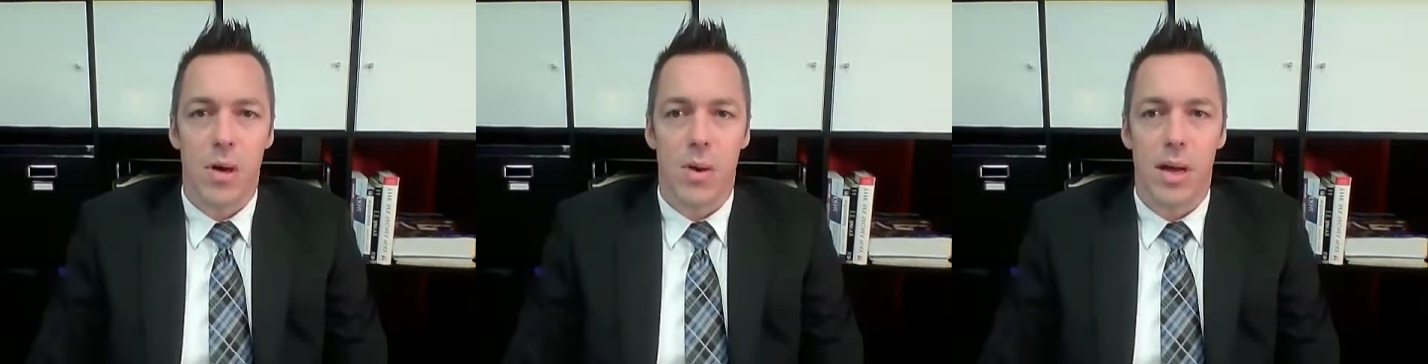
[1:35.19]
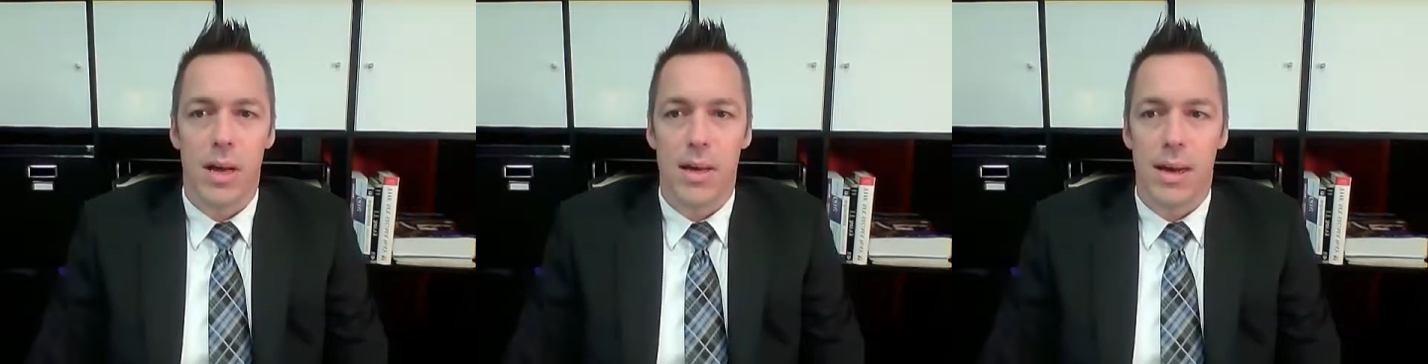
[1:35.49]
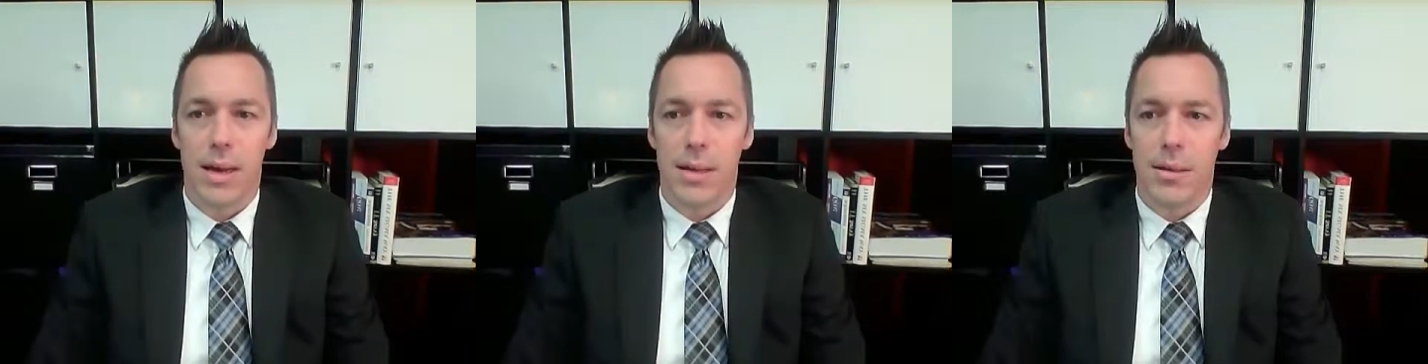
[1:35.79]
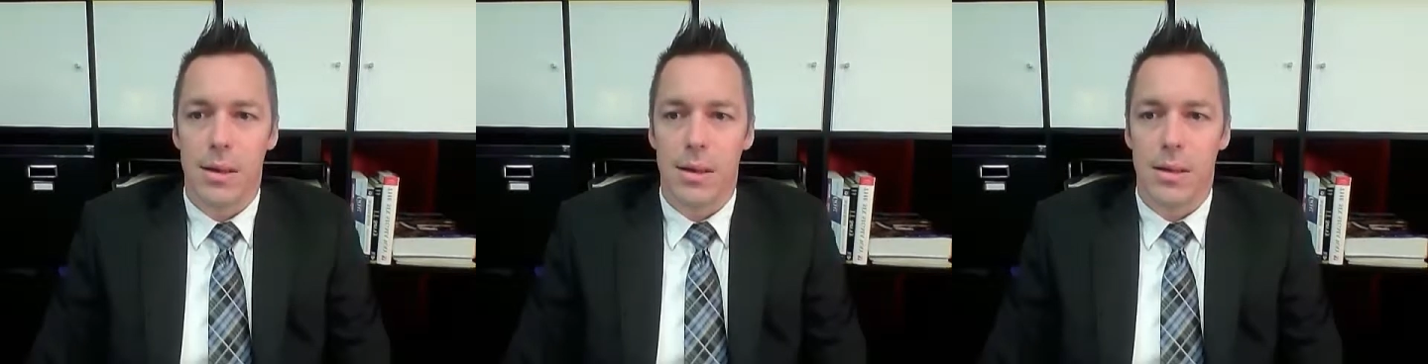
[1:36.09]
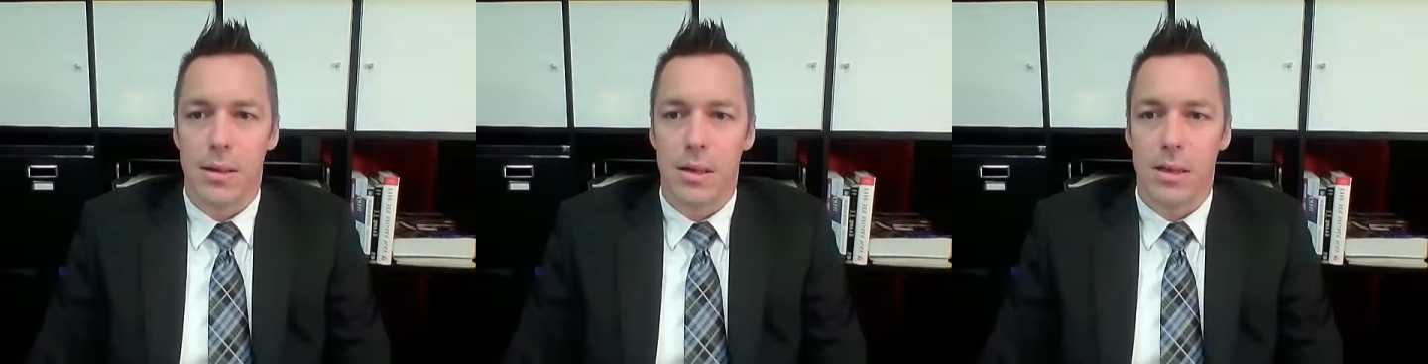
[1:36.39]
go ahead and
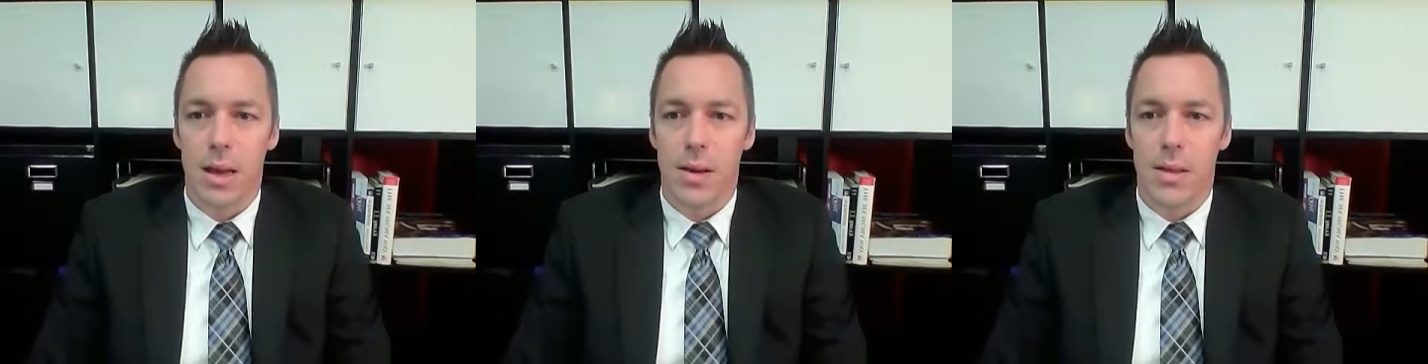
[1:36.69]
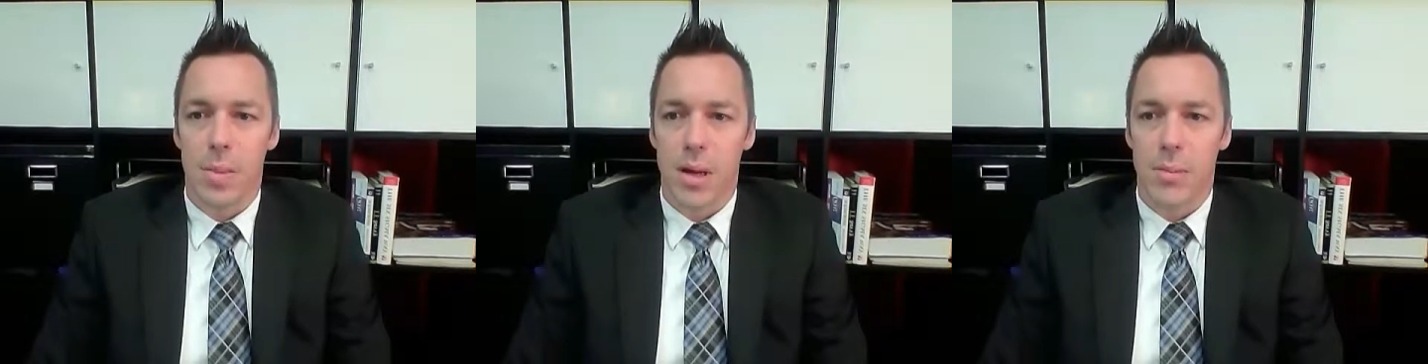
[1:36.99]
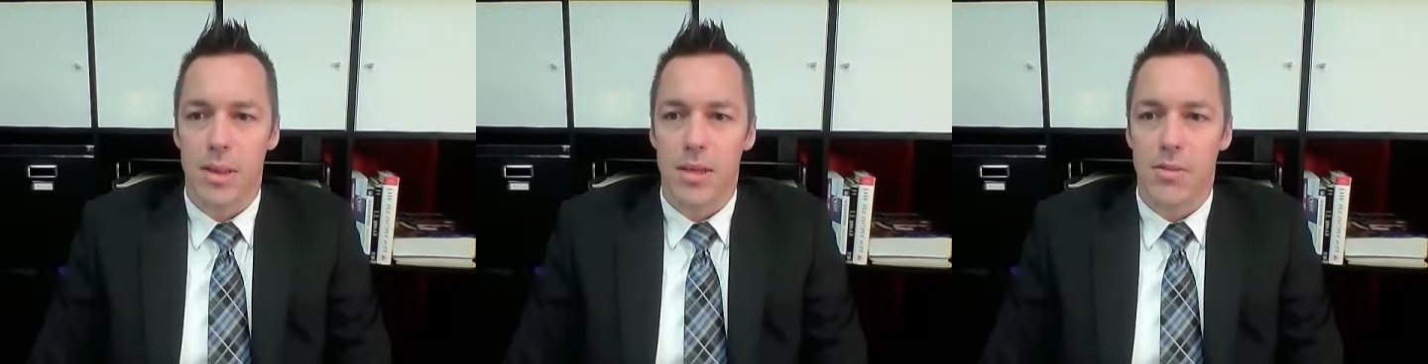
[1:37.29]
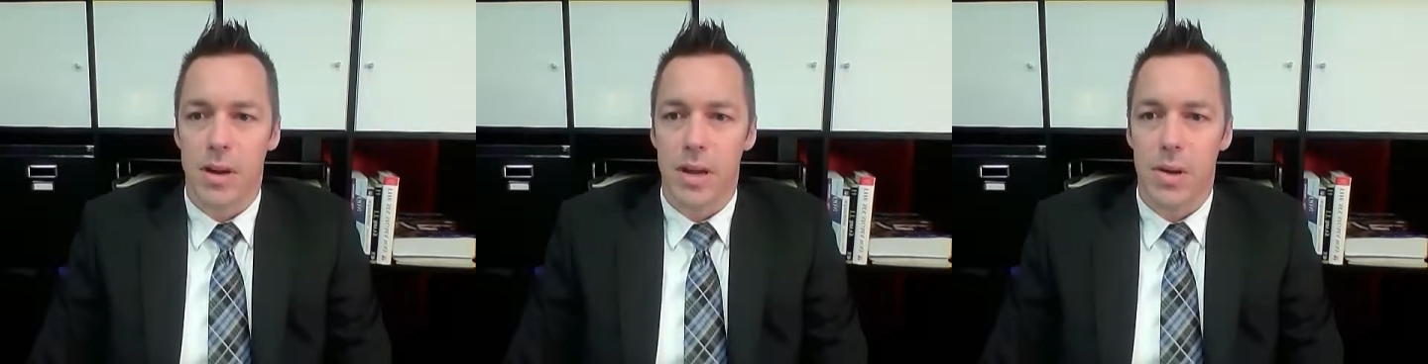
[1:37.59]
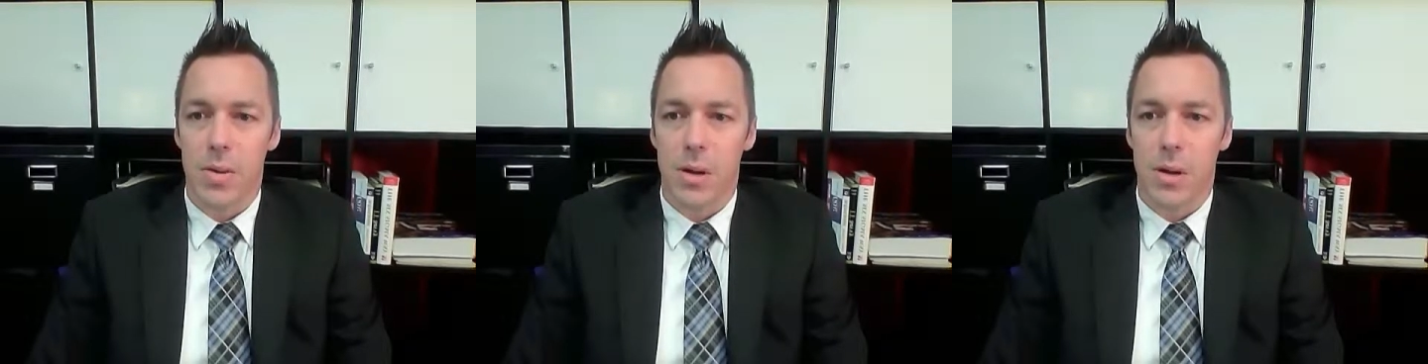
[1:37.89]
look down at the bottom of this video.